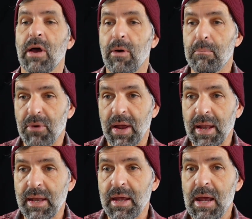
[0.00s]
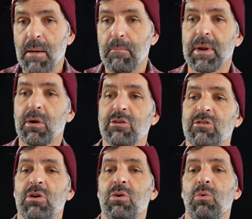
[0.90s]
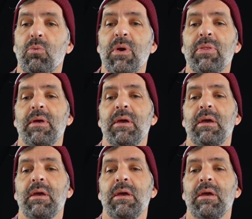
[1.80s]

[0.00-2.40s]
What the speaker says: our brand, but also with